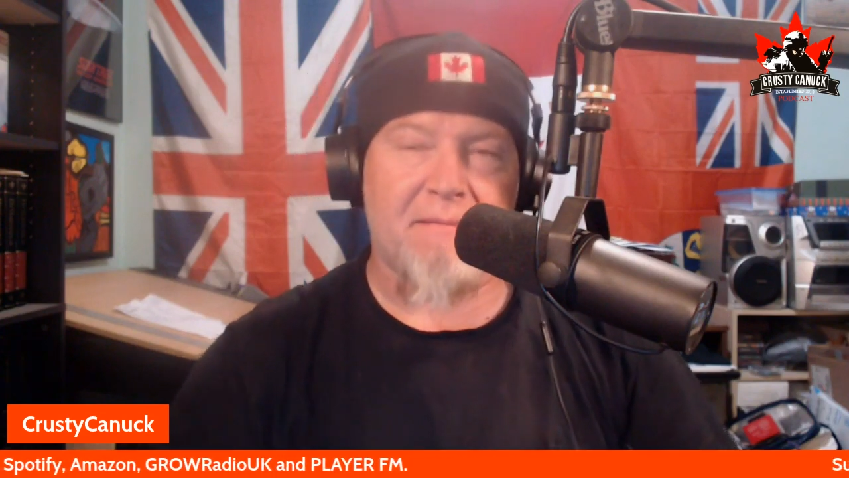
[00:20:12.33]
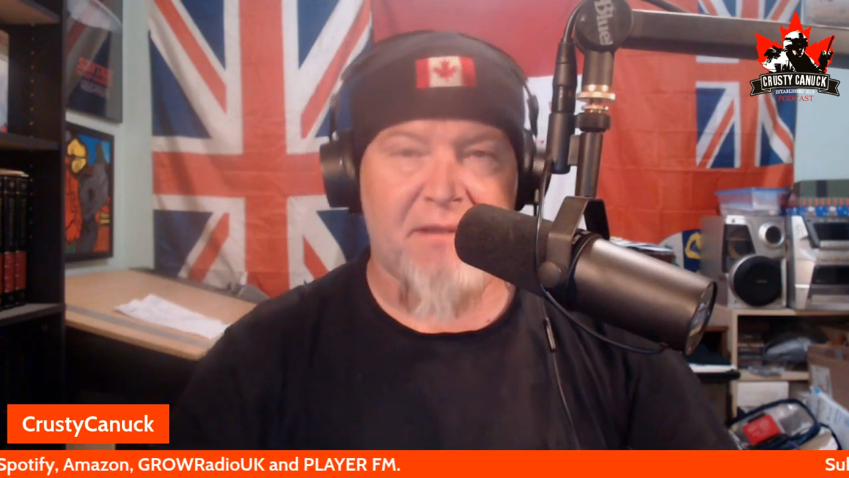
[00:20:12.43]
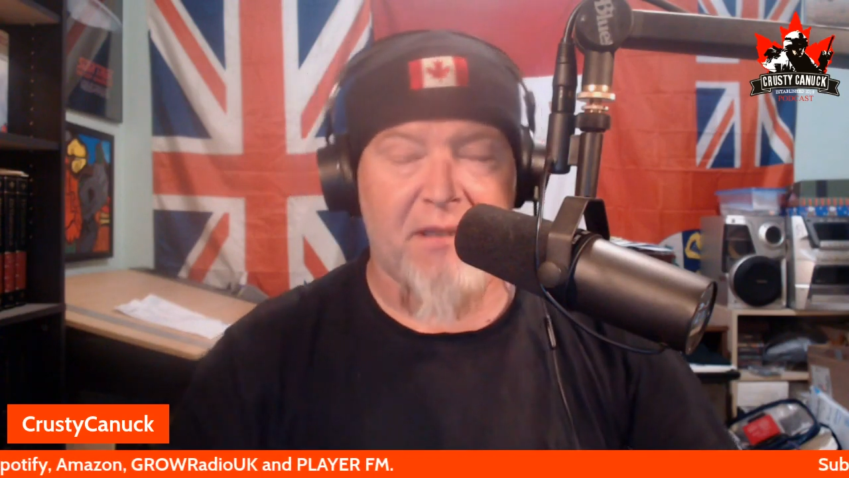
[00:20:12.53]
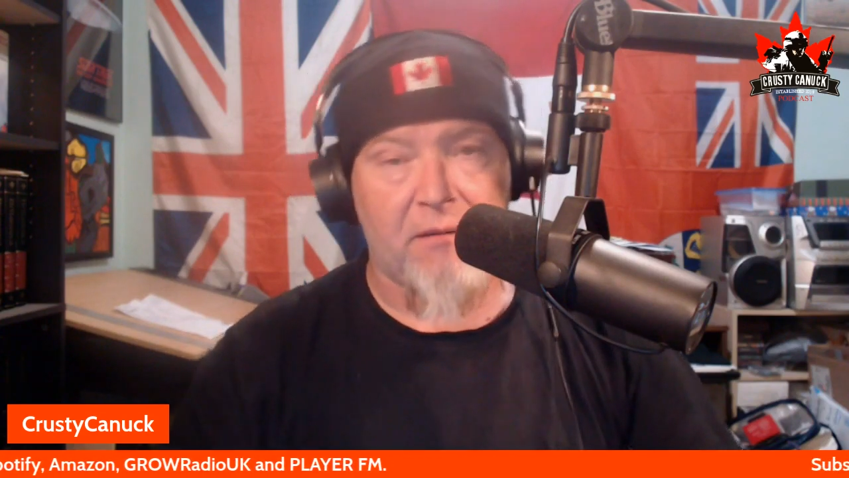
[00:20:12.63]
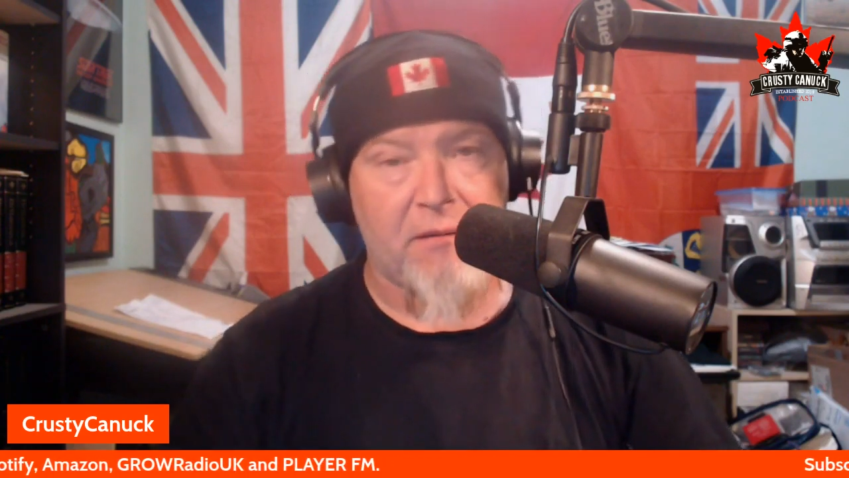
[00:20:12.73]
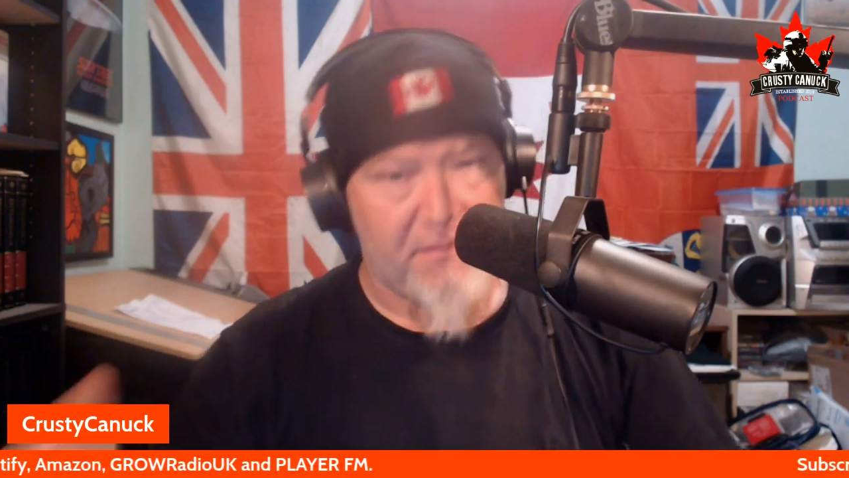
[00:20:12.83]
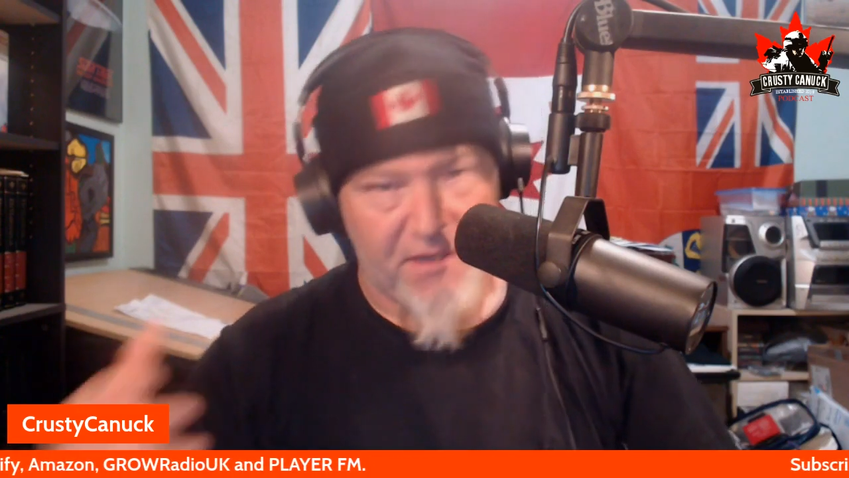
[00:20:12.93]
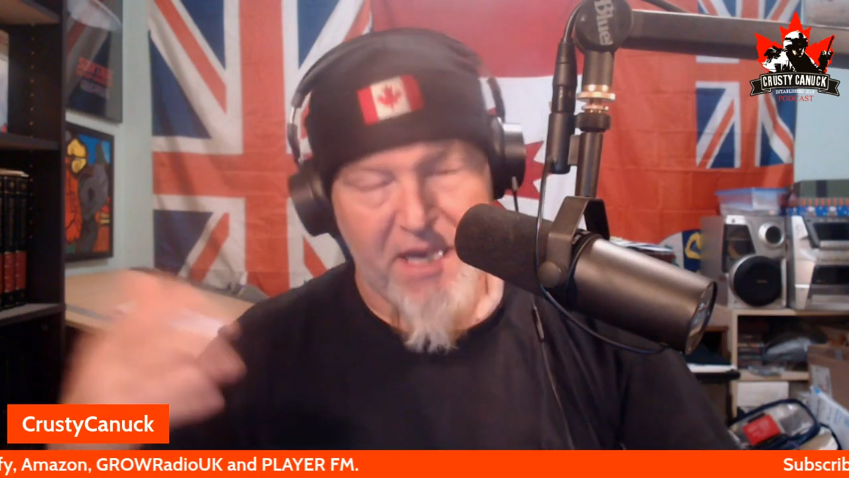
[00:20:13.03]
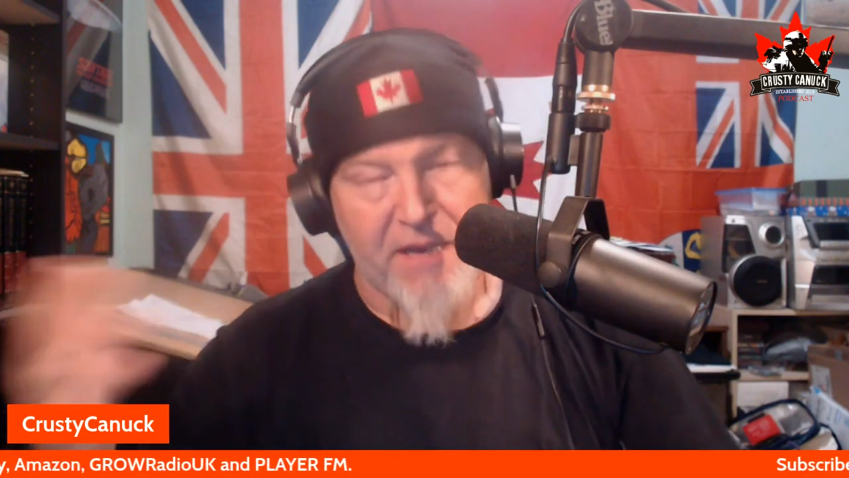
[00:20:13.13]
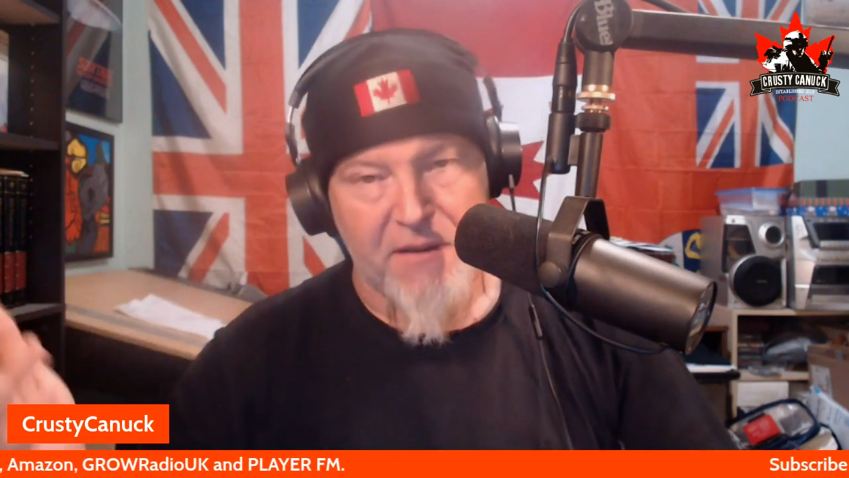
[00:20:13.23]
You know, I'm
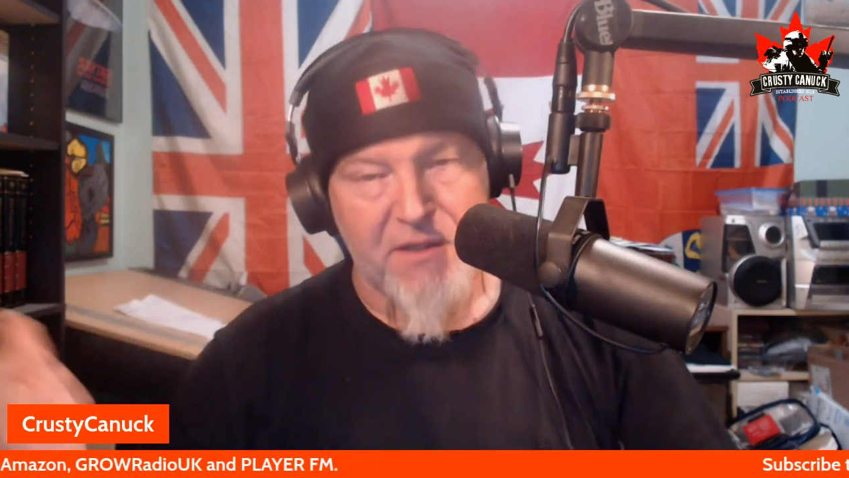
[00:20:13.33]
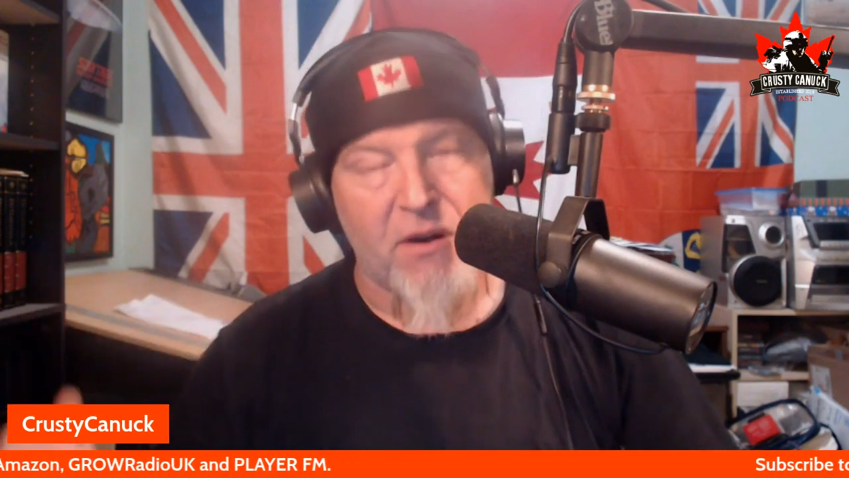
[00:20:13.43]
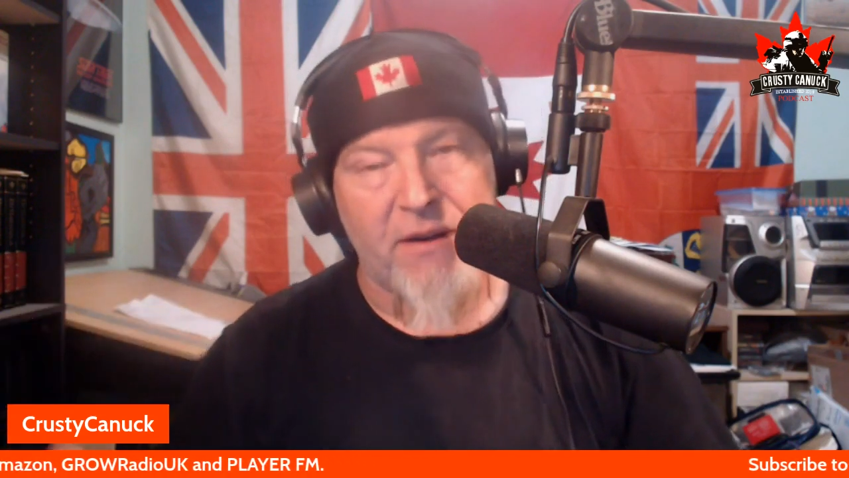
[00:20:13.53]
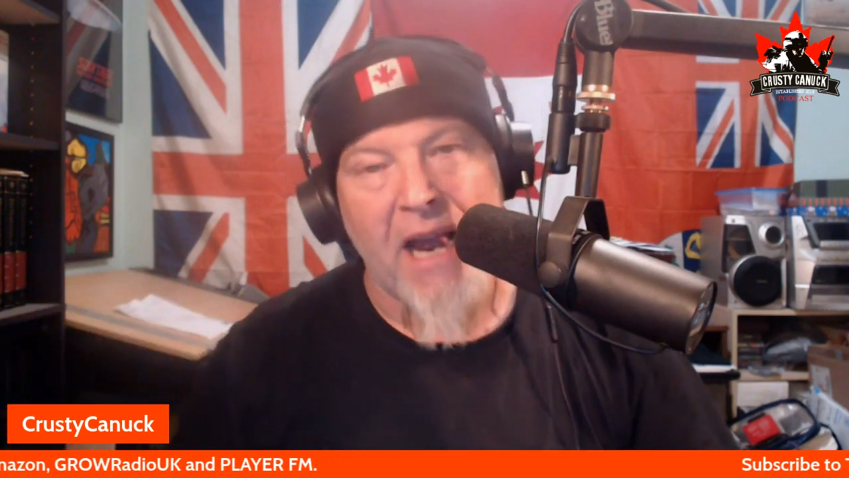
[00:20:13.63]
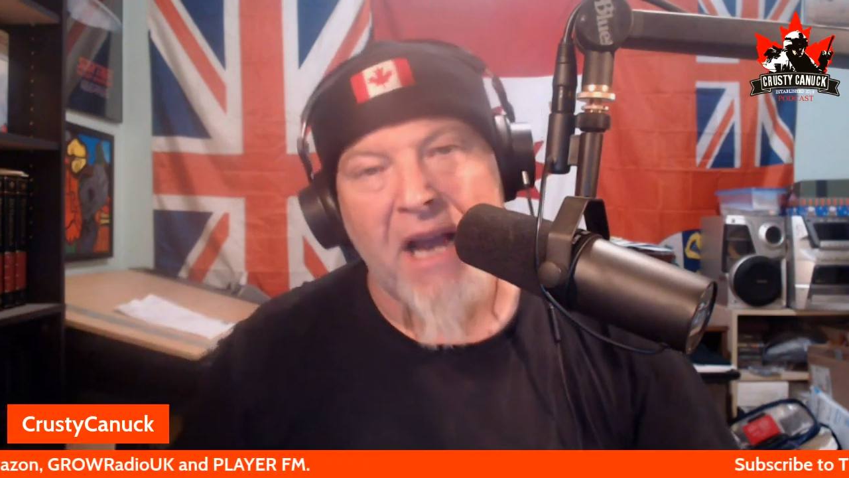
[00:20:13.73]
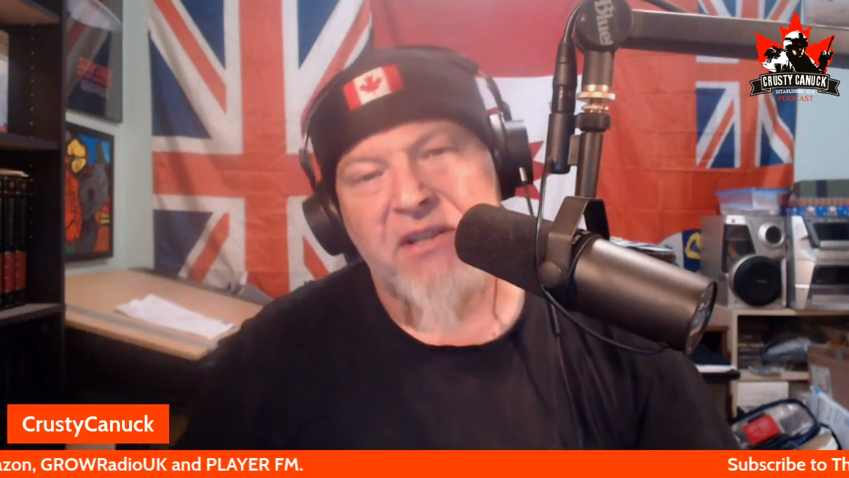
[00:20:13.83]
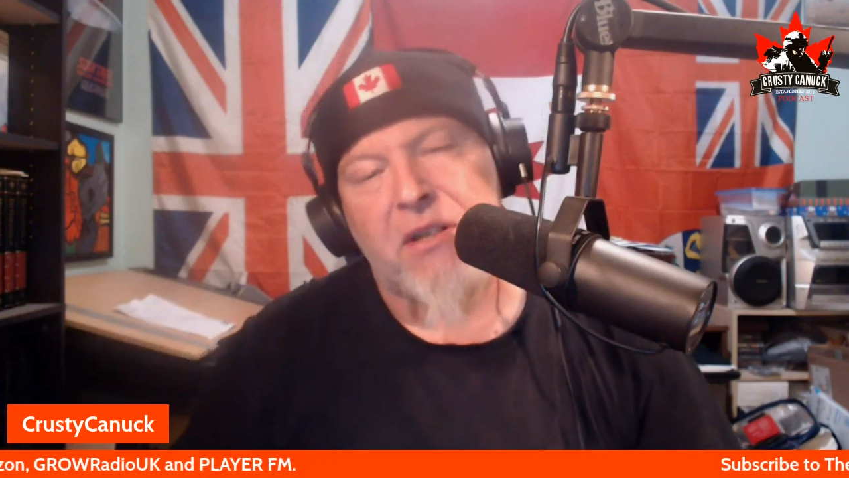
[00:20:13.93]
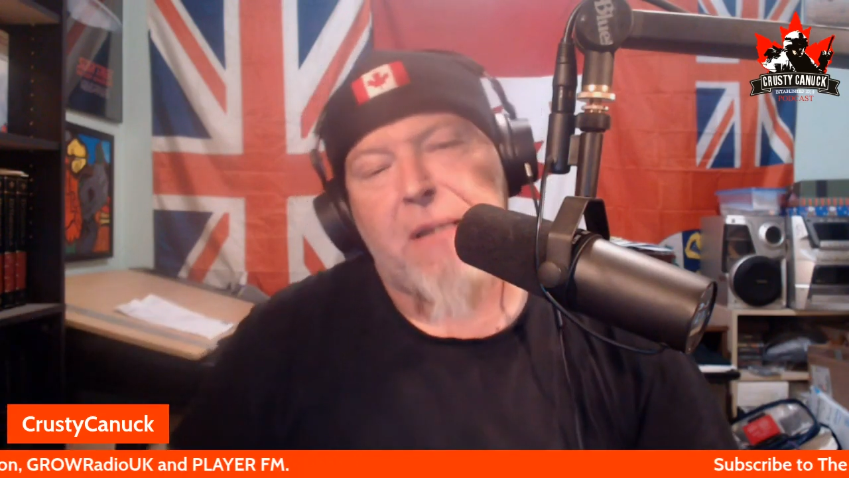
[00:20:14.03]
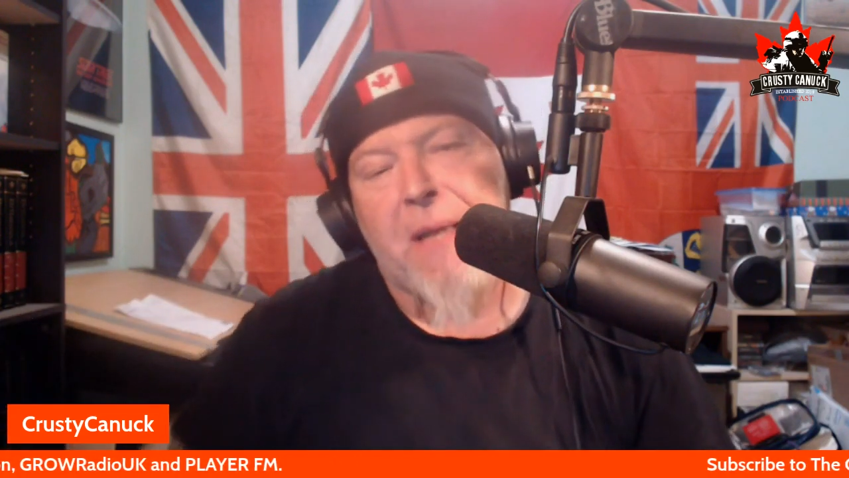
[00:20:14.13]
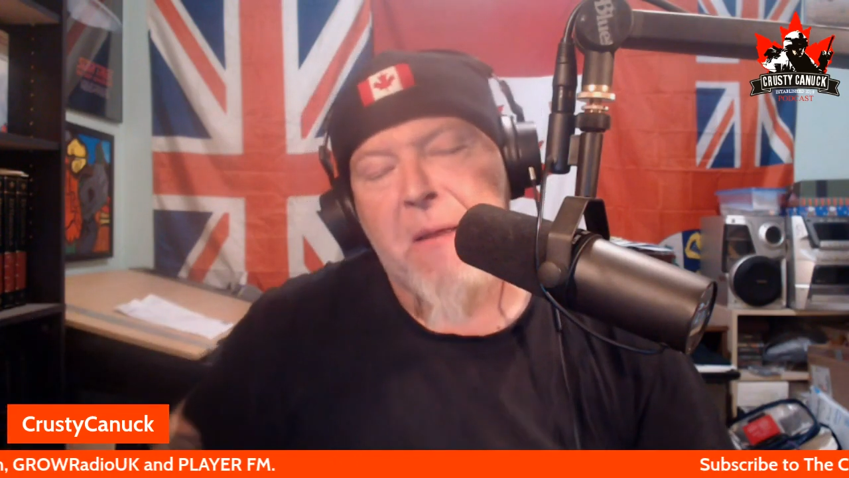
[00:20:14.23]
saying this
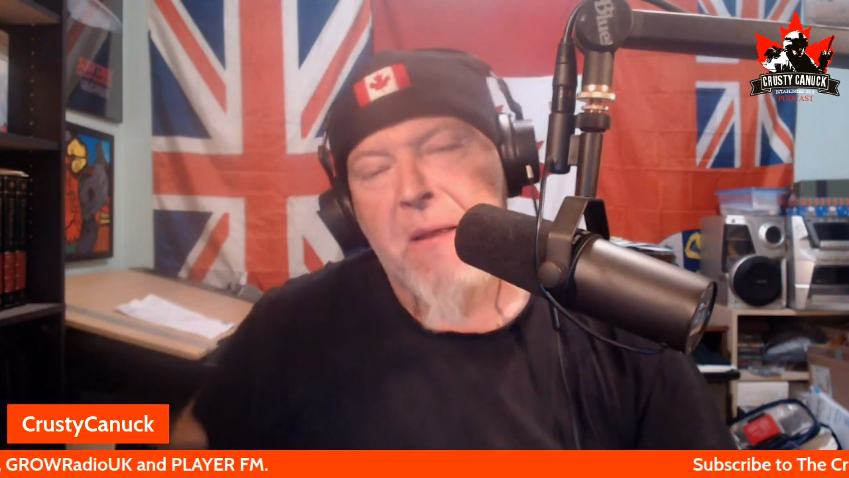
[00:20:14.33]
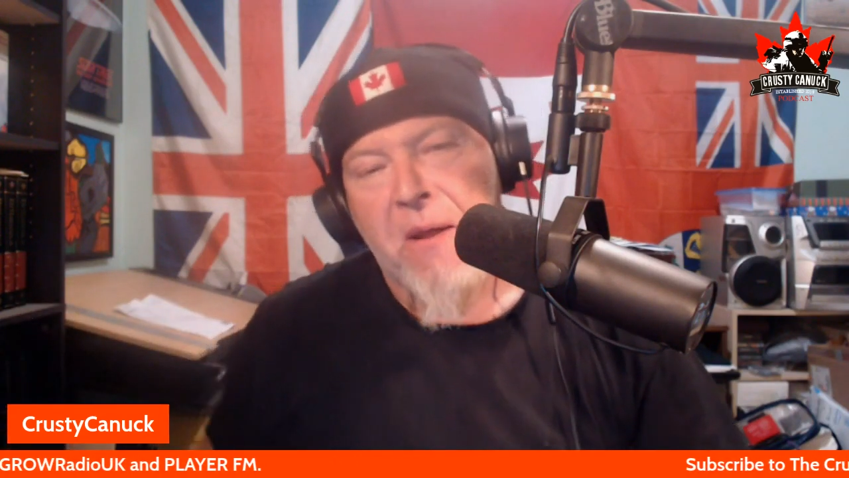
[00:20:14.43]
sarcastically,